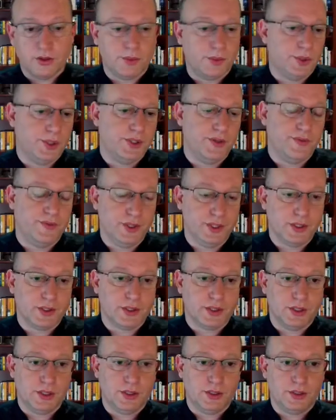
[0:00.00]
whole point of
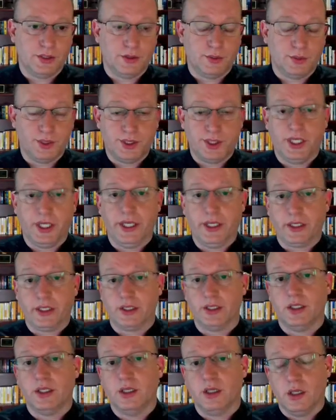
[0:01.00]
this is to
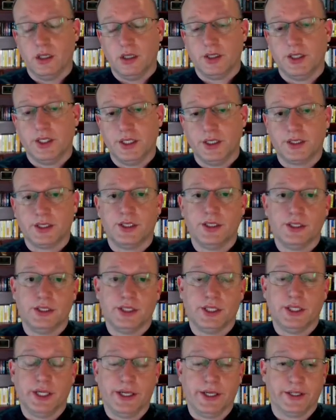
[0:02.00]
protect against the
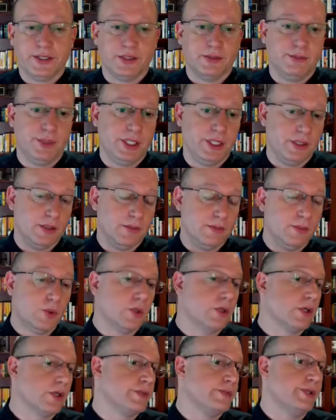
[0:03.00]
attacks and make it
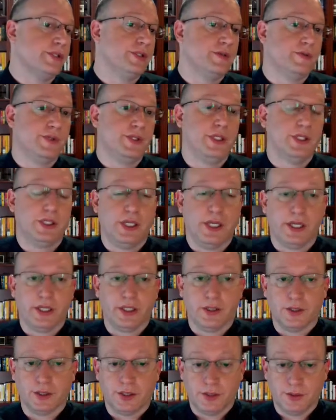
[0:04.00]
more expensive for the
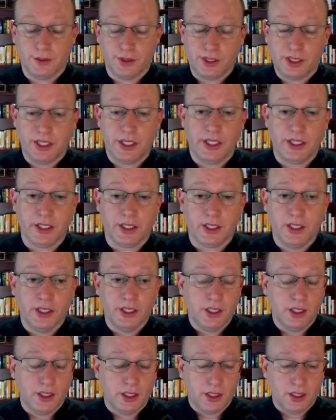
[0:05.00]
attackers to attack
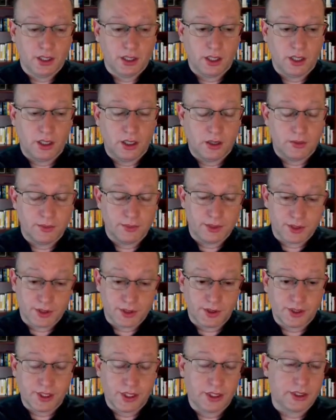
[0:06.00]

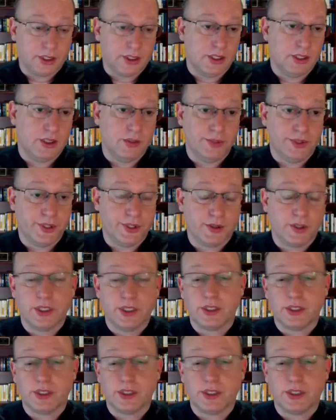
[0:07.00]
so that they're
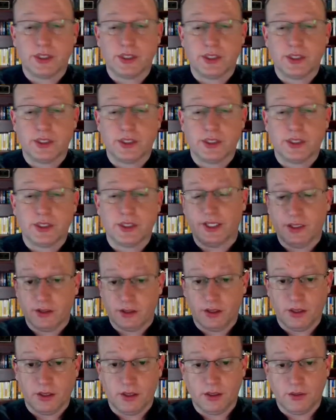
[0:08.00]
less successful at
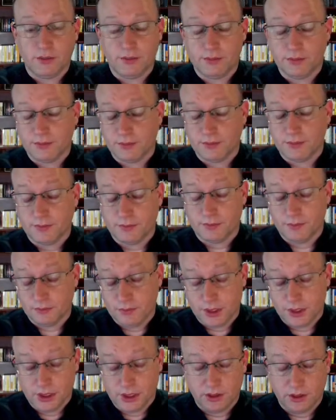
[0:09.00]
it
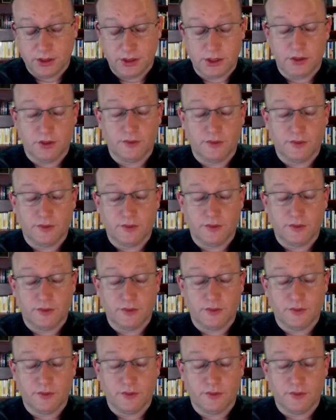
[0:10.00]

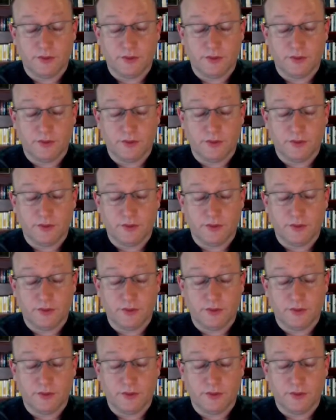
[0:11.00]
overall.